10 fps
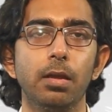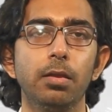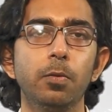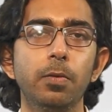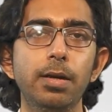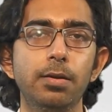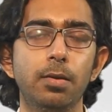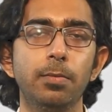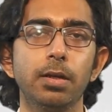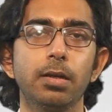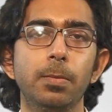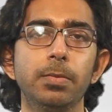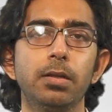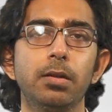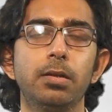The word normal
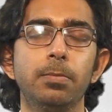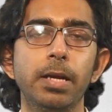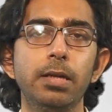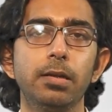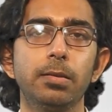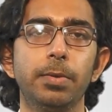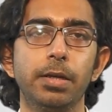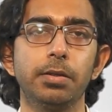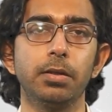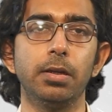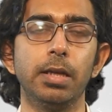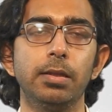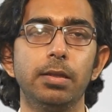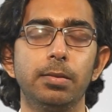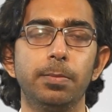comes under tremendous pressure
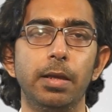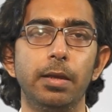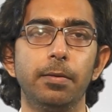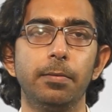in this play.